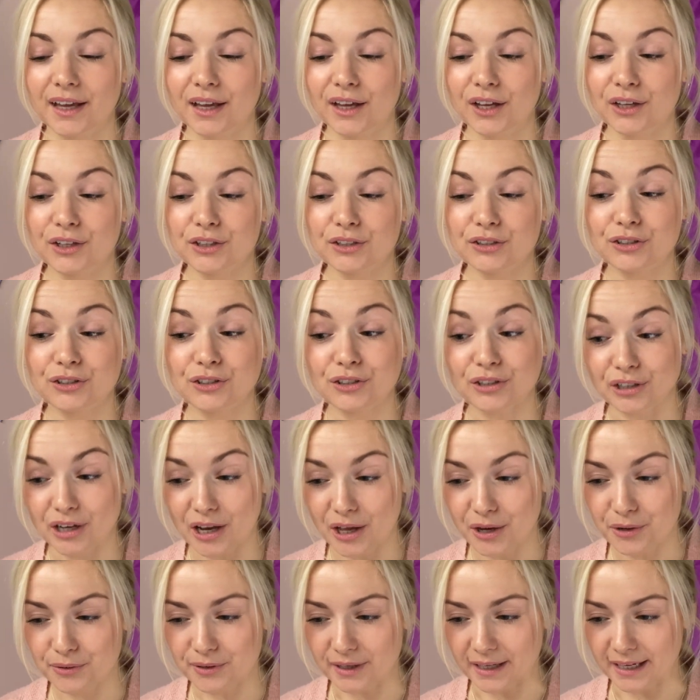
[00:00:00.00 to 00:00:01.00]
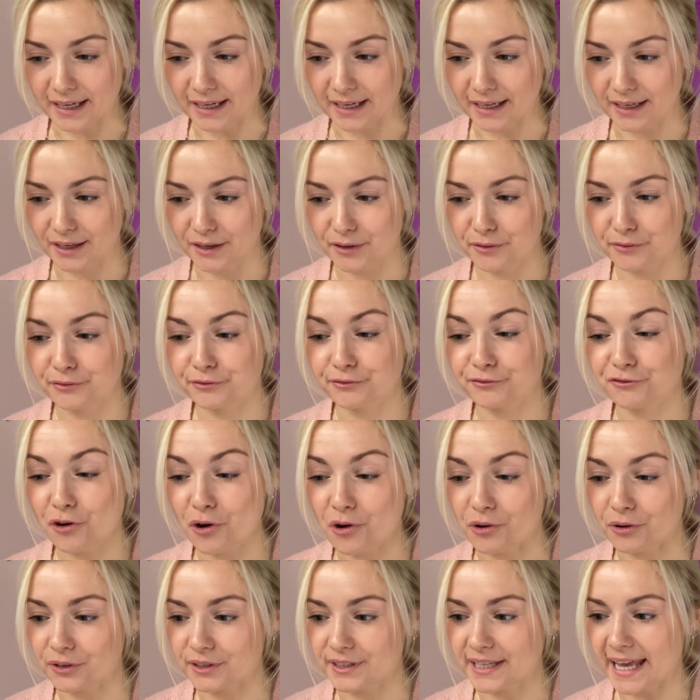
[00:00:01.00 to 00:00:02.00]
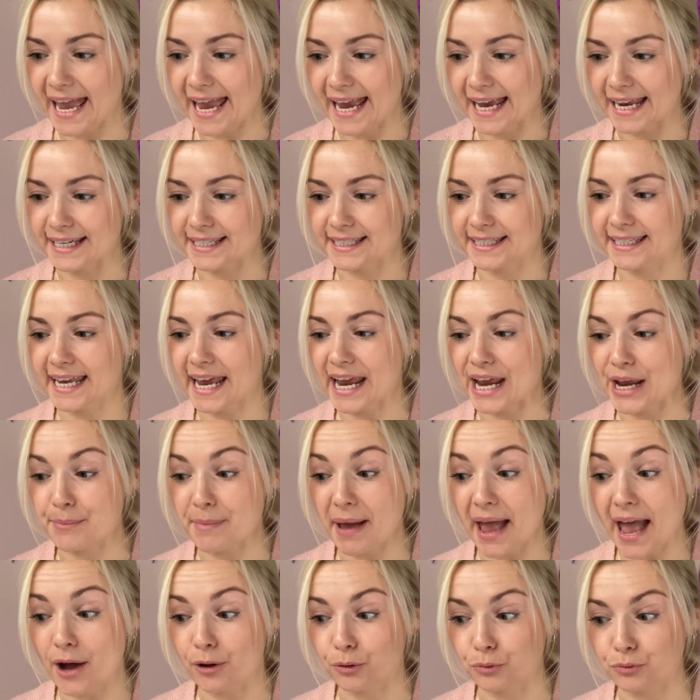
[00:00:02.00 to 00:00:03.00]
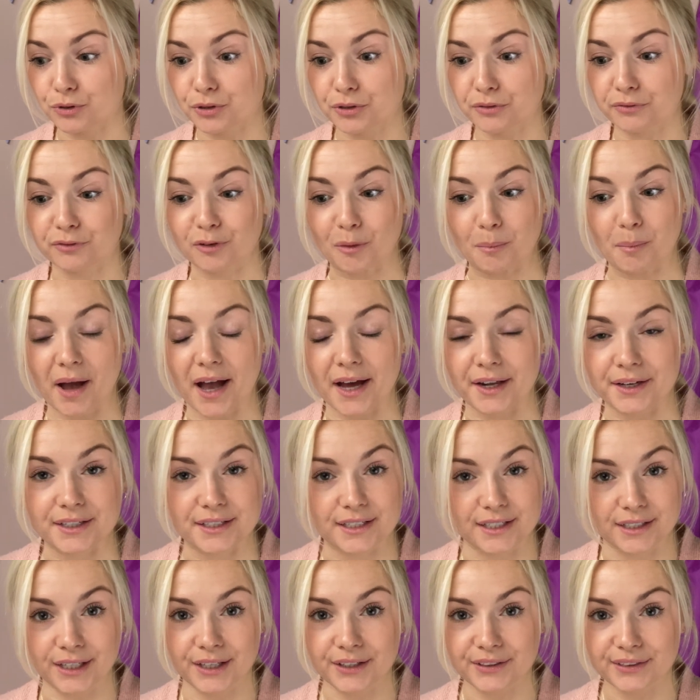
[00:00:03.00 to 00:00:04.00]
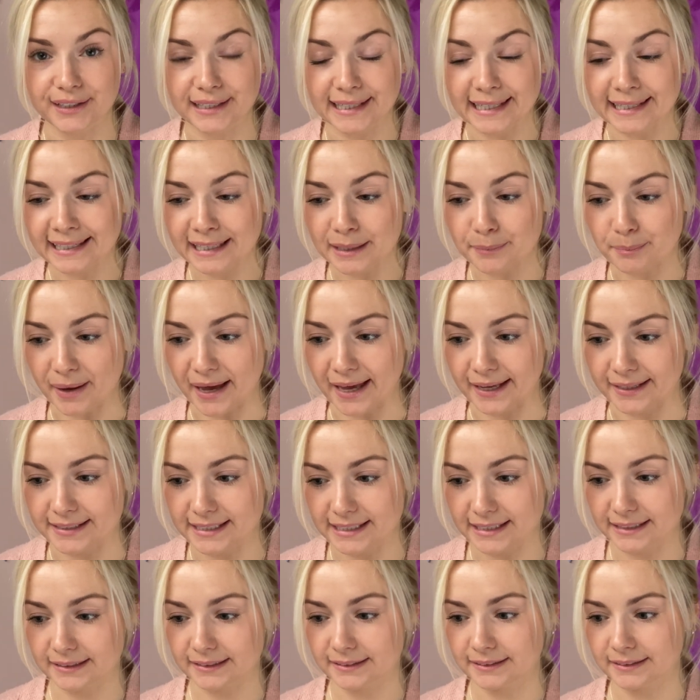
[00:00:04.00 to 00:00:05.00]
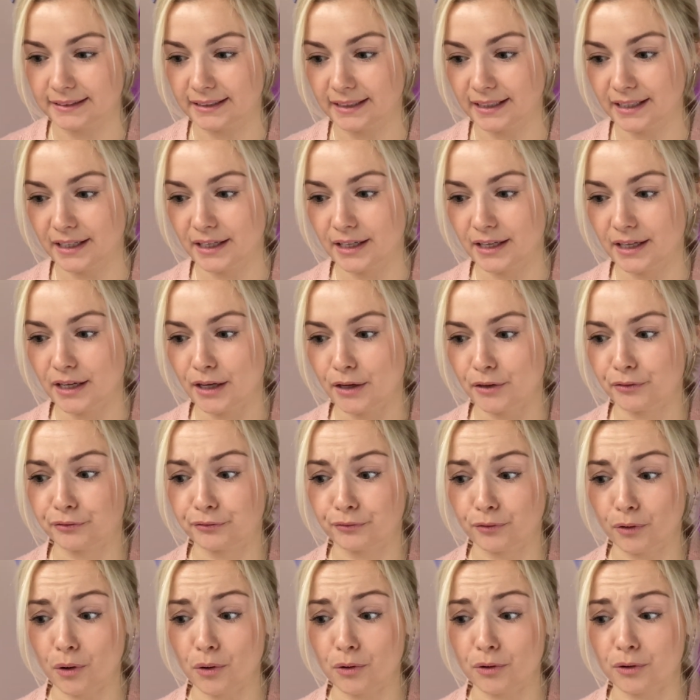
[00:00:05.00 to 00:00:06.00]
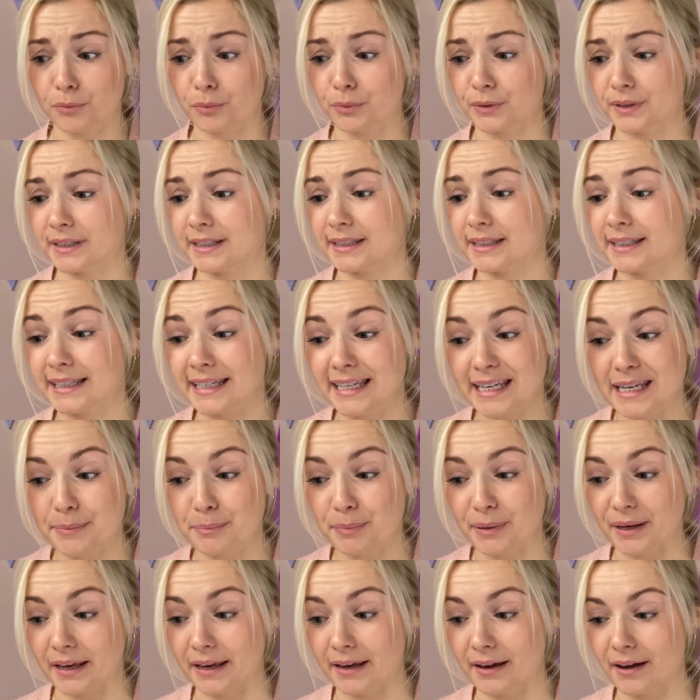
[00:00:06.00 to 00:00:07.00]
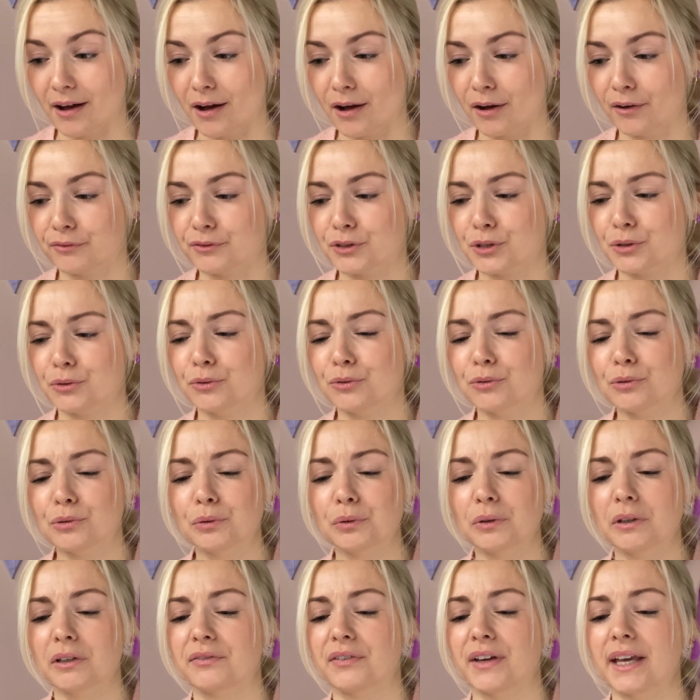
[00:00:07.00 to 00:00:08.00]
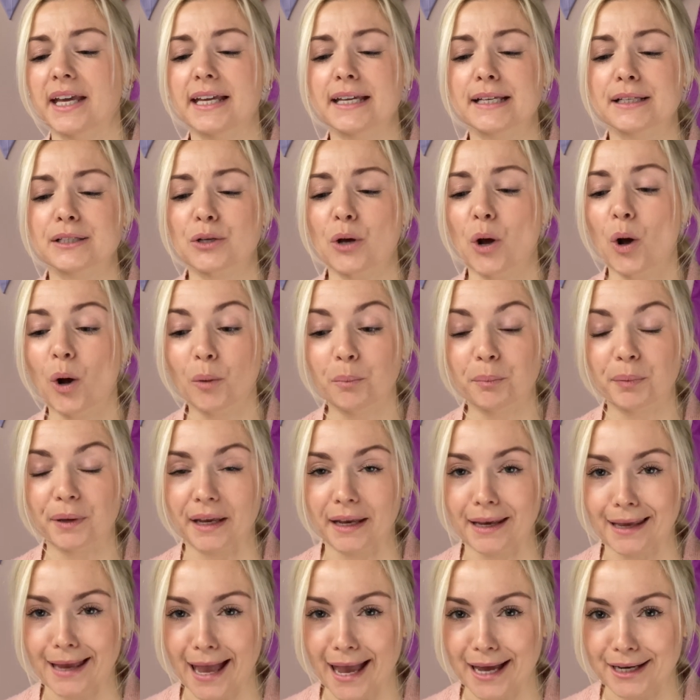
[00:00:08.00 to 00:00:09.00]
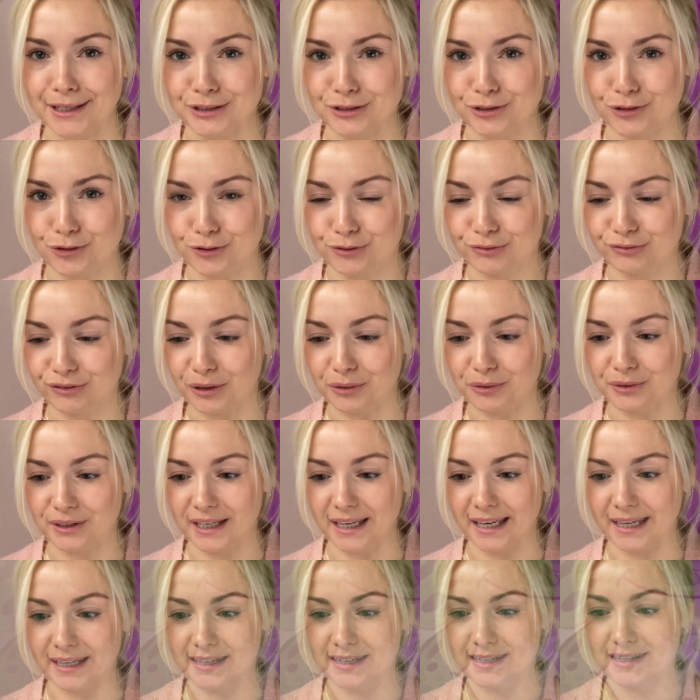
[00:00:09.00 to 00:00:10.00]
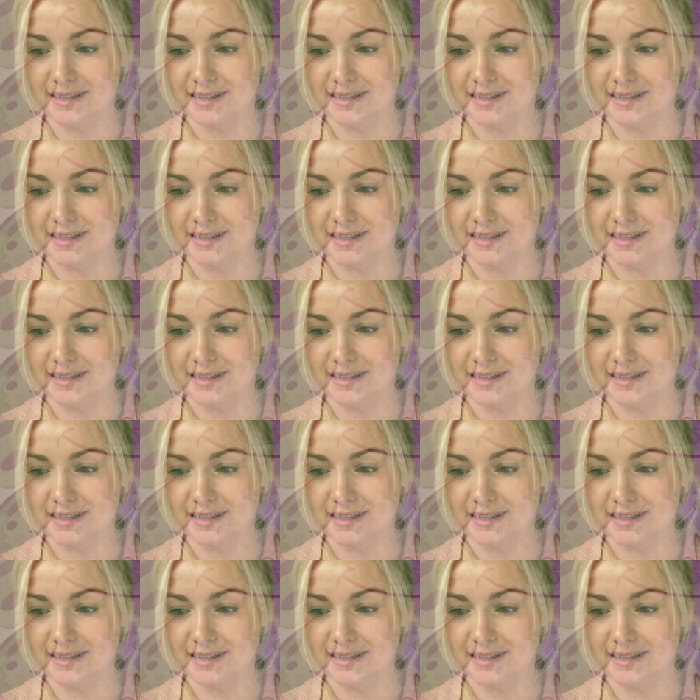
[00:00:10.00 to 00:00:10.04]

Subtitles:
Slowly, Frog's head came out from under the lily pad. Frog was sleepy after all of his hopping and croaking.